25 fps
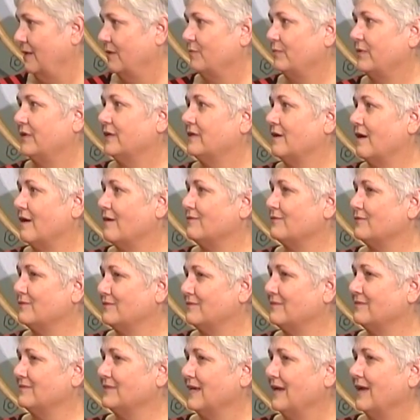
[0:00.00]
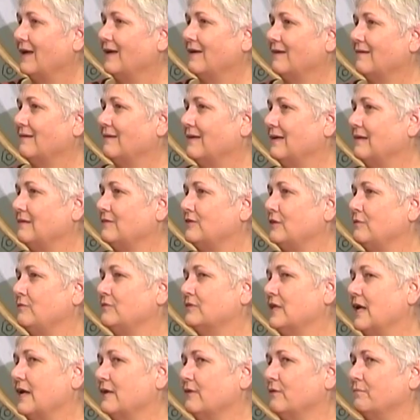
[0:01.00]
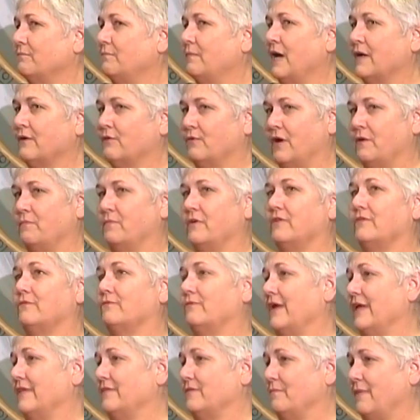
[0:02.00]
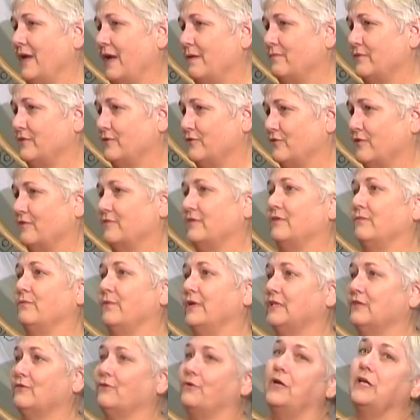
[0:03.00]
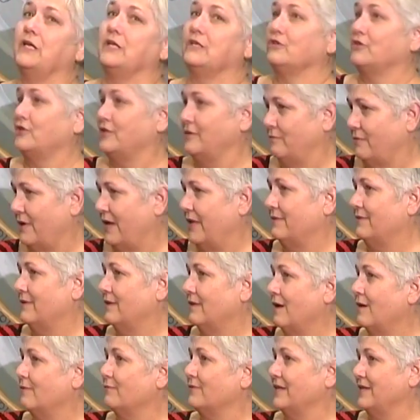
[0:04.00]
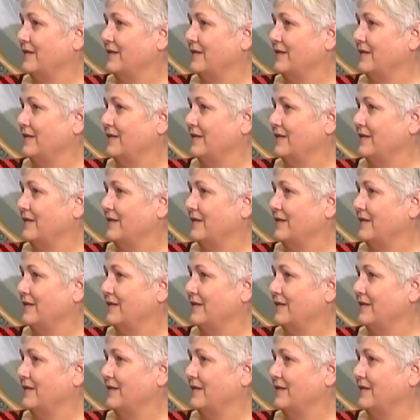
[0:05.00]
because she was like, my grandmother ran the Baptist Church in West Green, and she ran the Long Hill